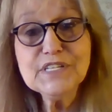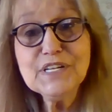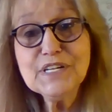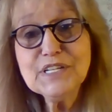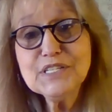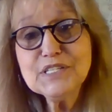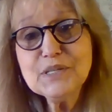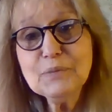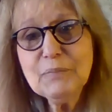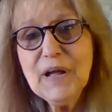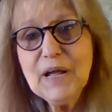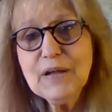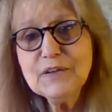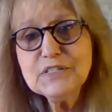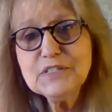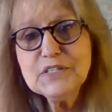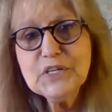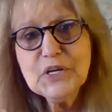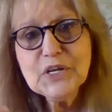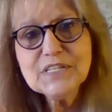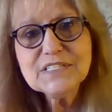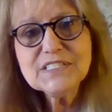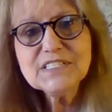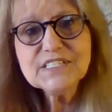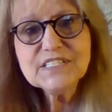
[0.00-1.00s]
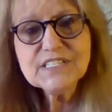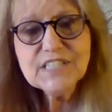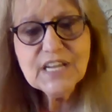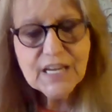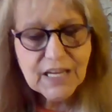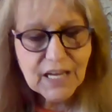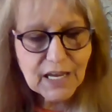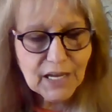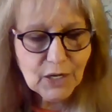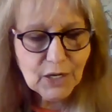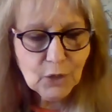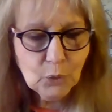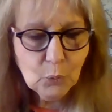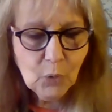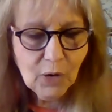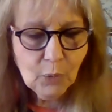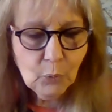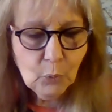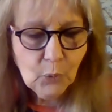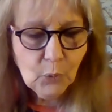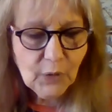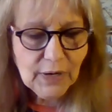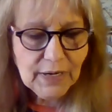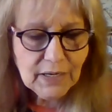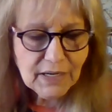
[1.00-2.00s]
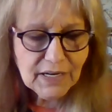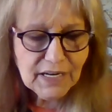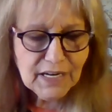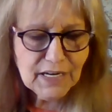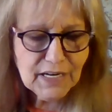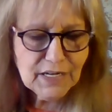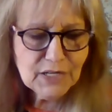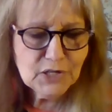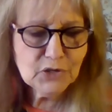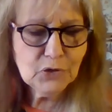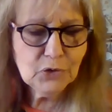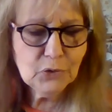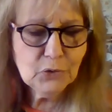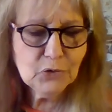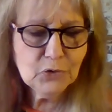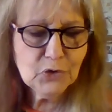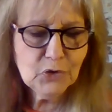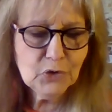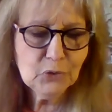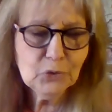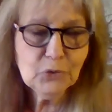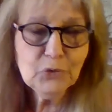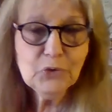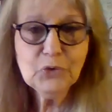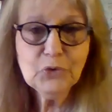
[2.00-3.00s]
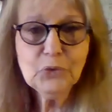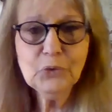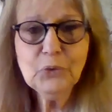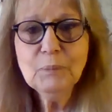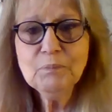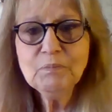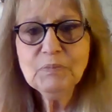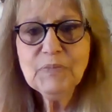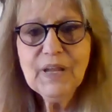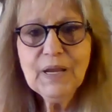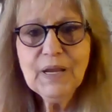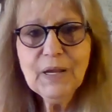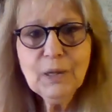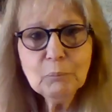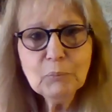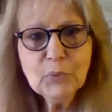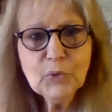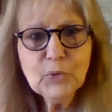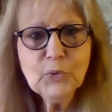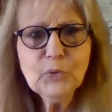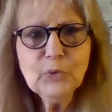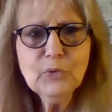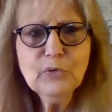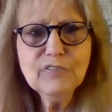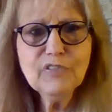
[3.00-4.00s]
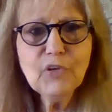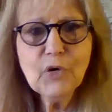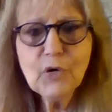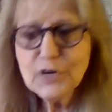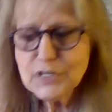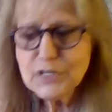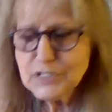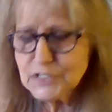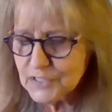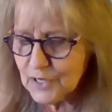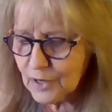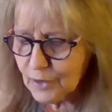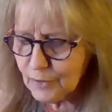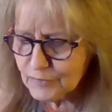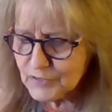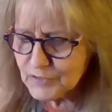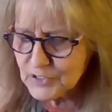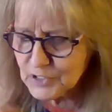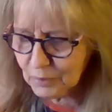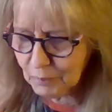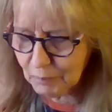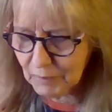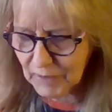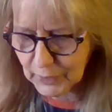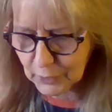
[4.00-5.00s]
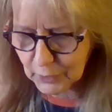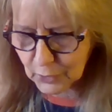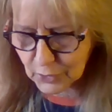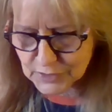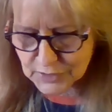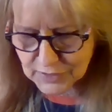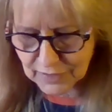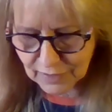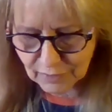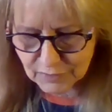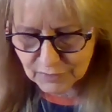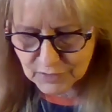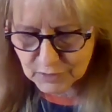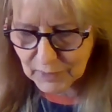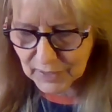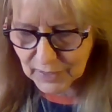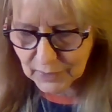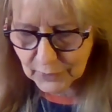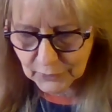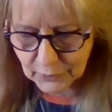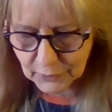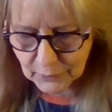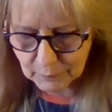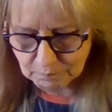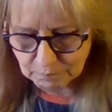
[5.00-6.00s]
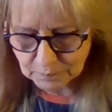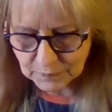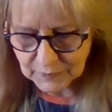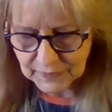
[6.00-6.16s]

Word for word: It is about just seeing what we need to do to improve ourselves and make ourselves better